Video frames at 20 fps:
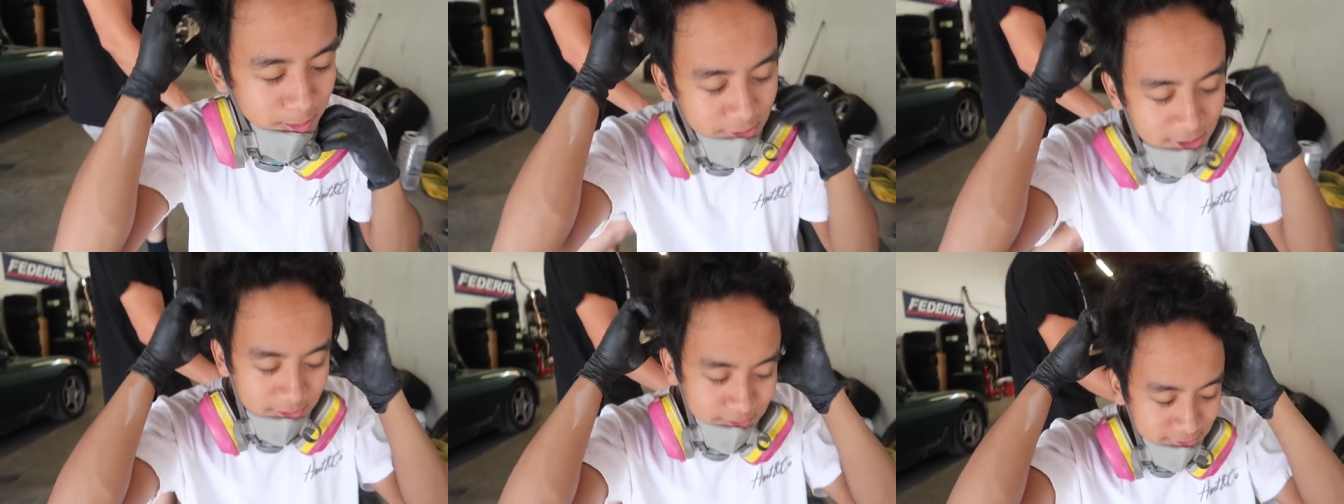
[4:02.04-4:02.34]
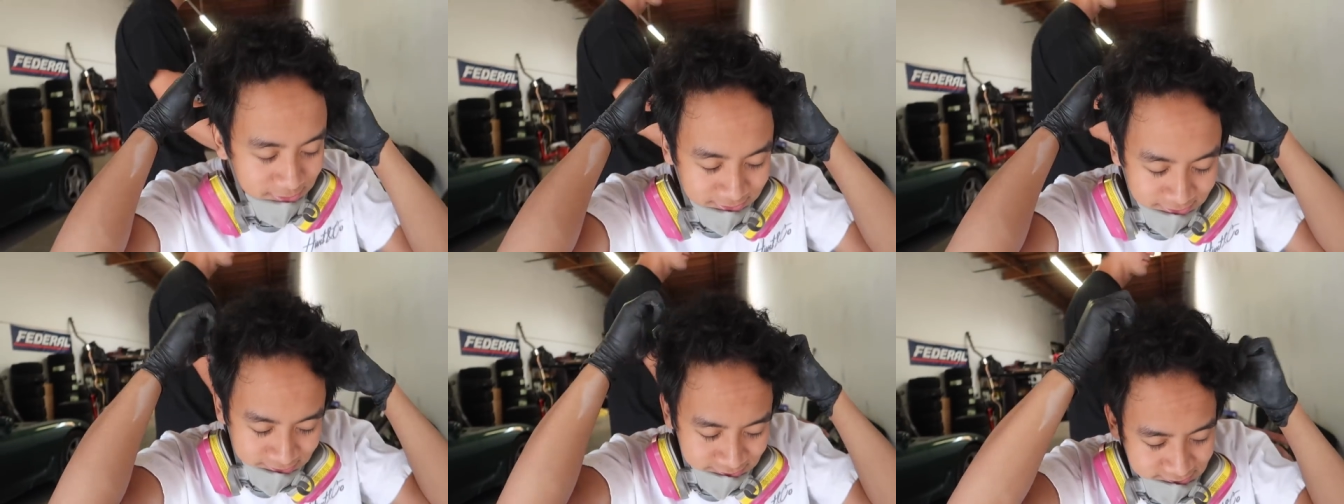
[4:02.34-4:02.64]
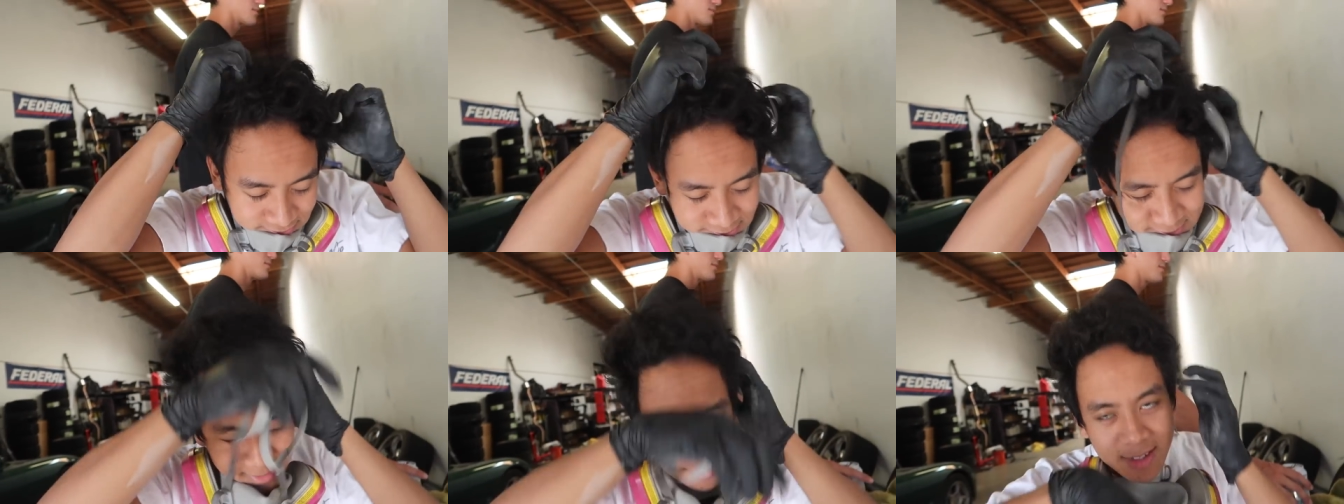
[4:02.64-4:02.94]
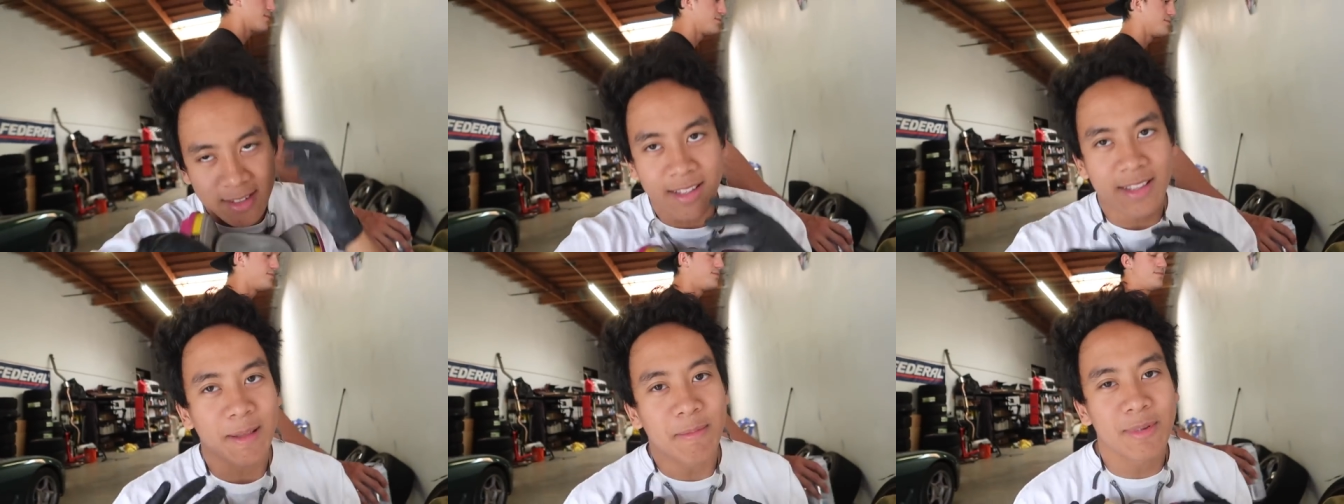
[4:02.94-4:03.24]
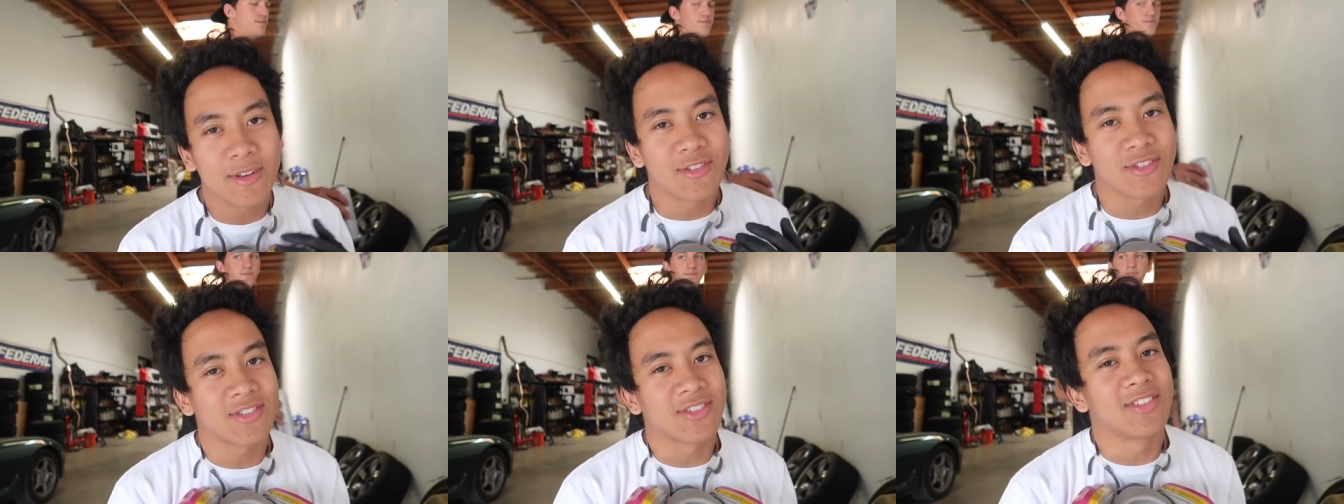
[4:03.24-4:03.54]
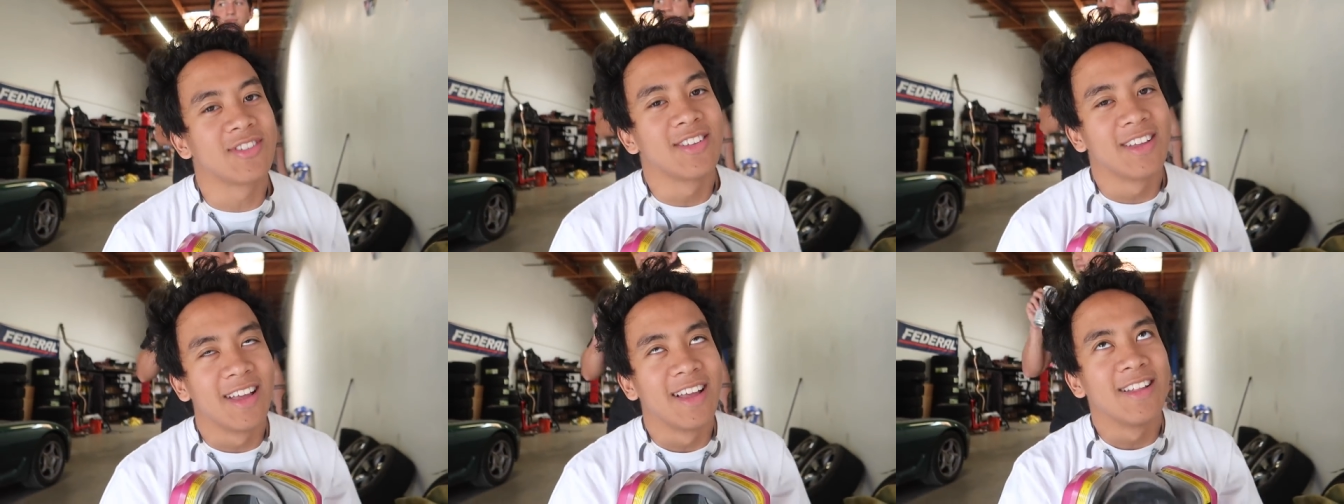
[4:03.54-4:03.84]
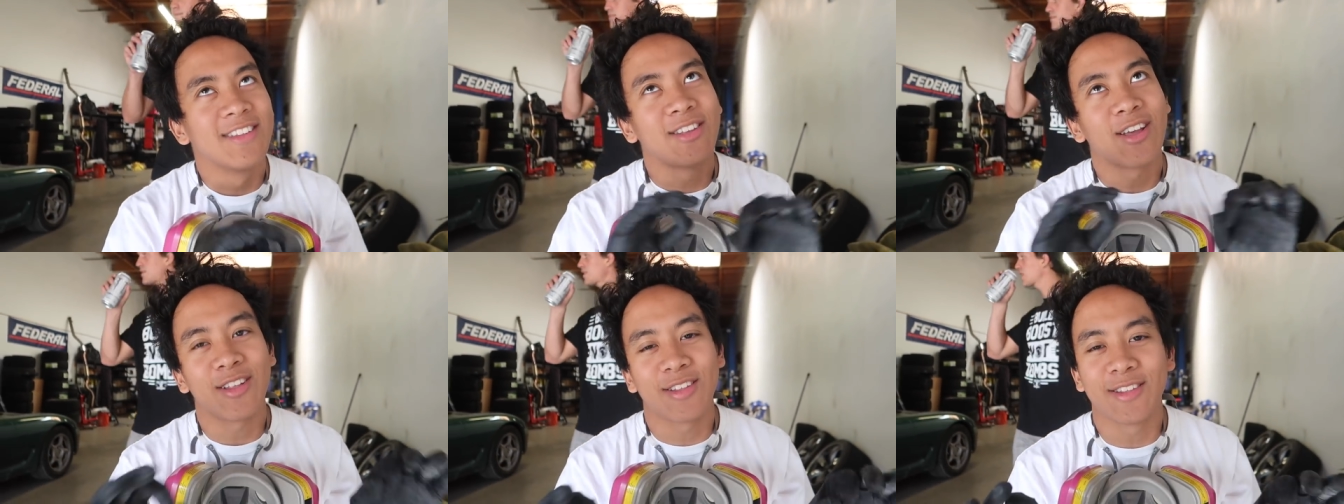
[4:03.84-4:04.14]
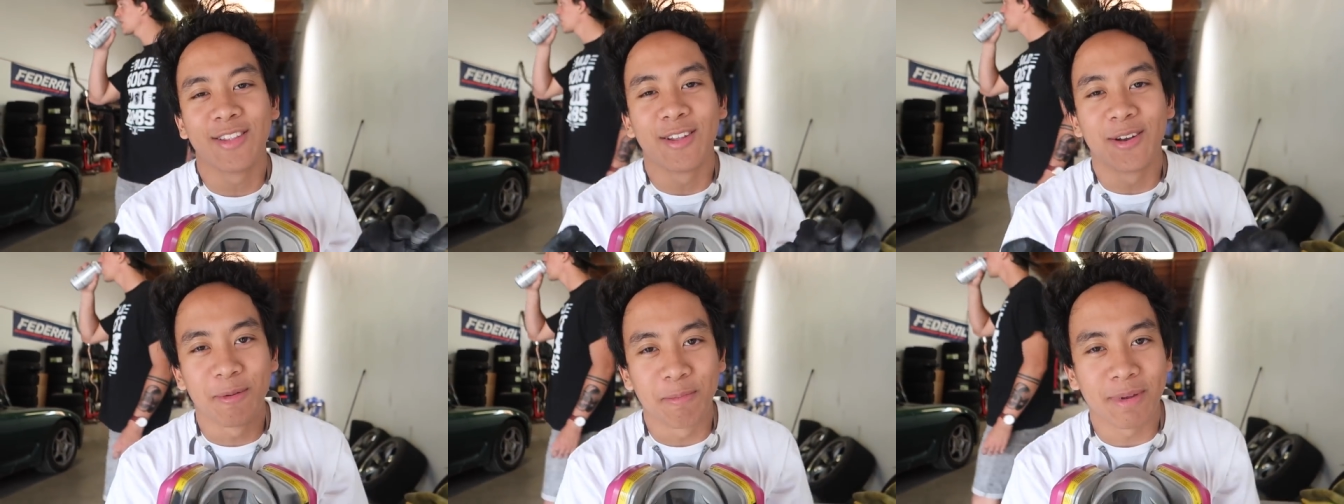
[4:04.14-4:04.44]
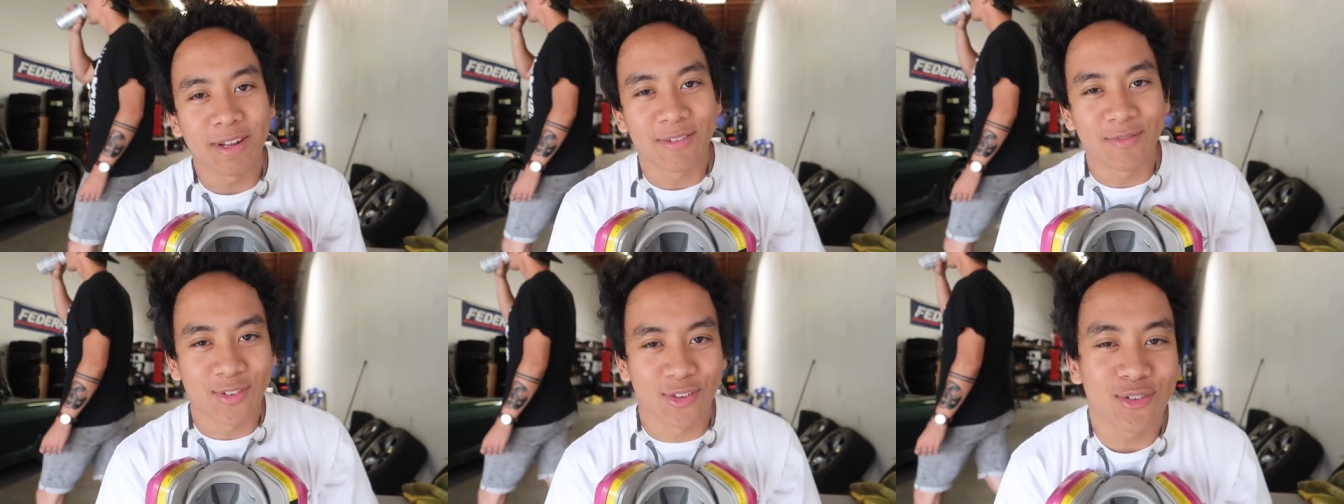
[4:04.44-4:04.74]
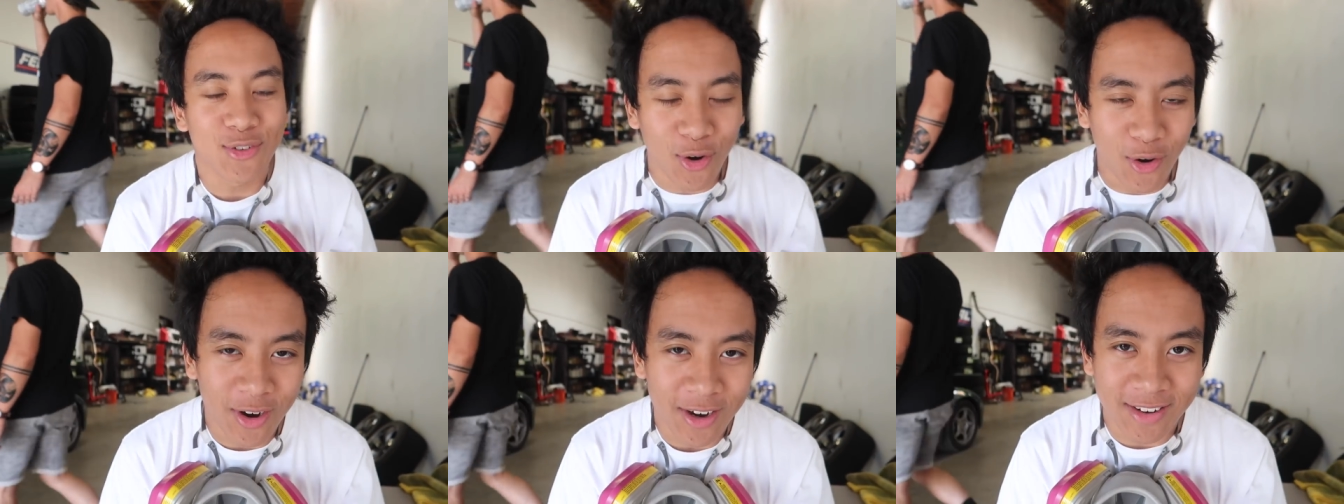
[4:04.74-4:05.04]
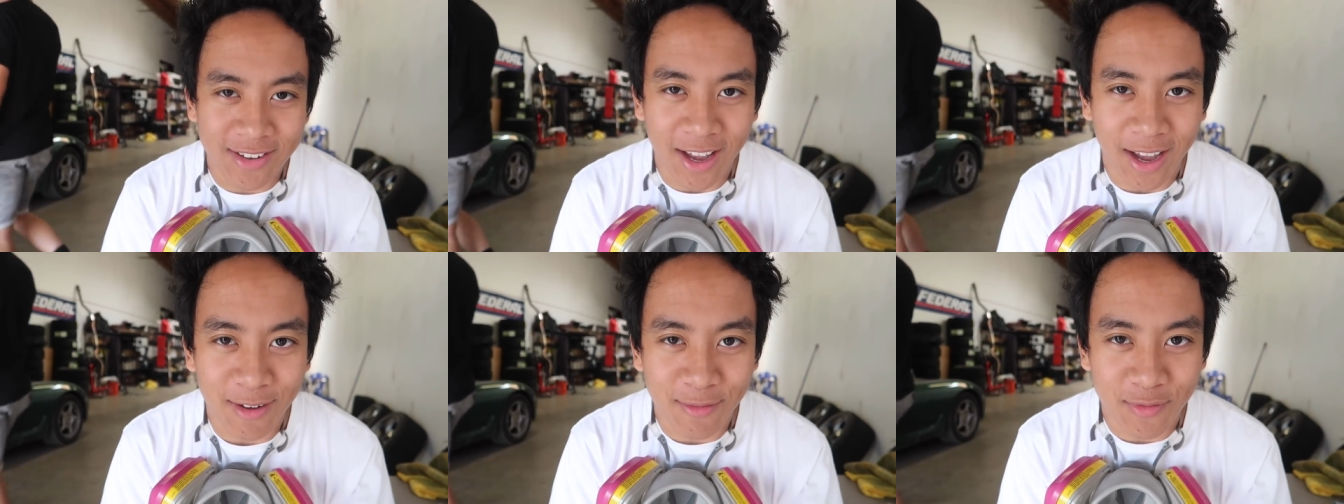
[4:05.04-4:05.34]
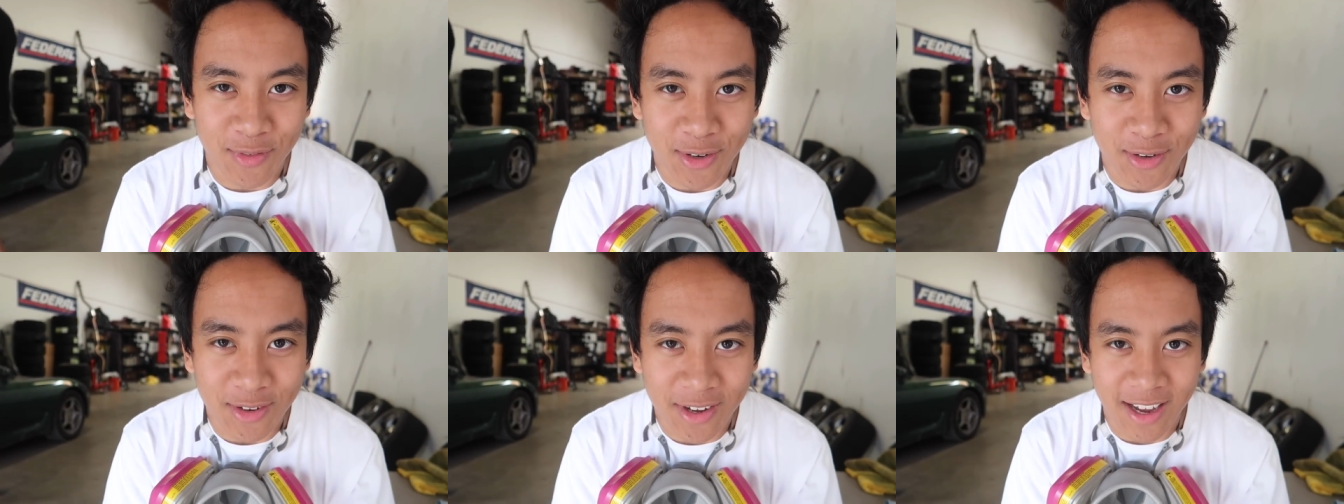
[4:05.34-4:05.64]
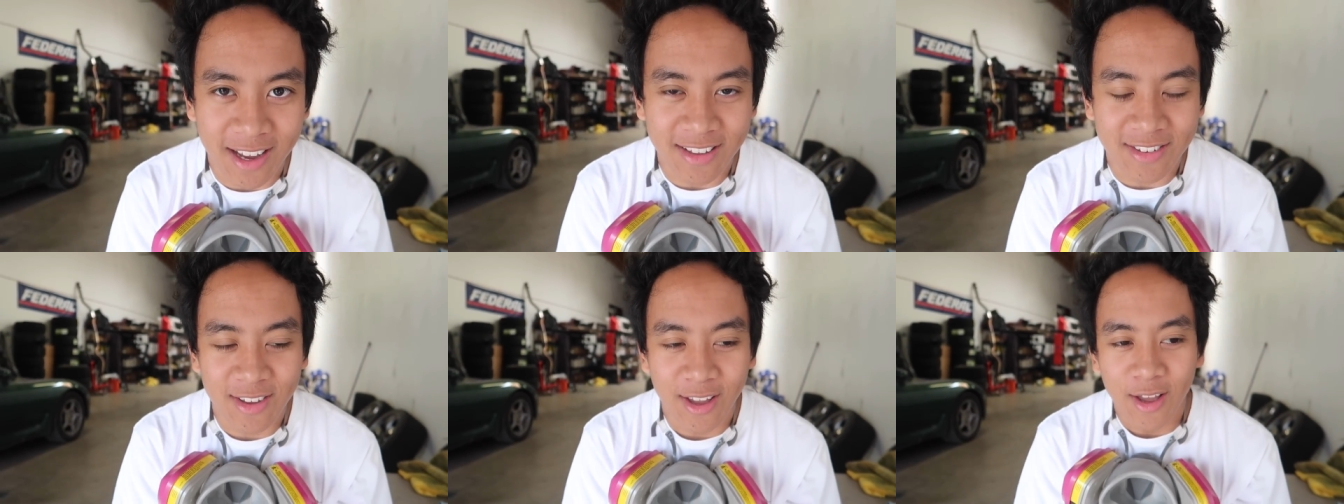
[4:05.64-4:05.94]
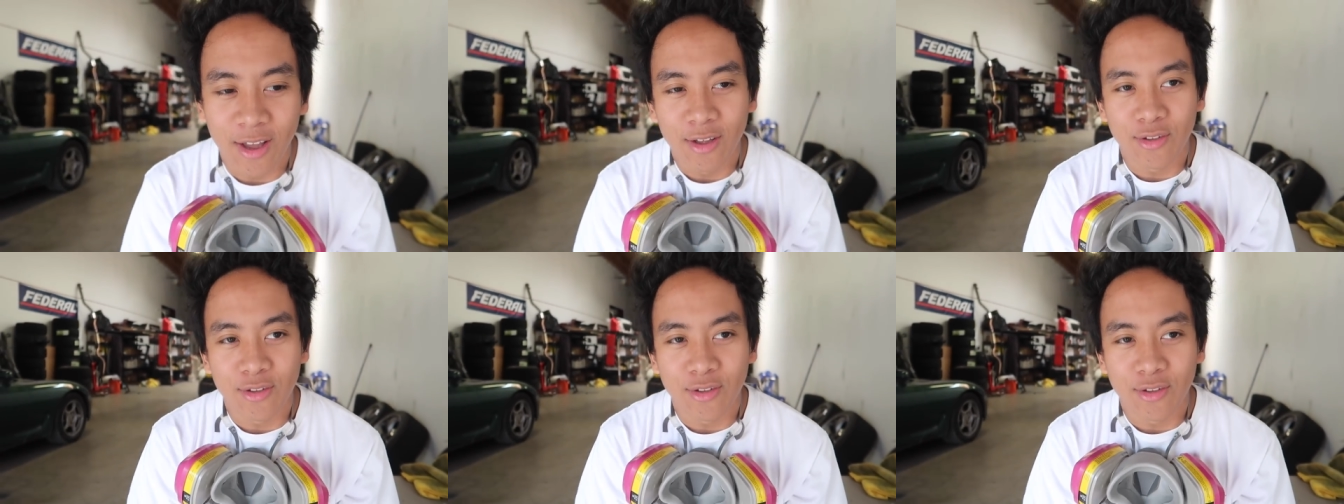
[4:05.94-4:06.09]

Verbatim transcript: let me, let me, let me just tell a little bit of story time for you guys.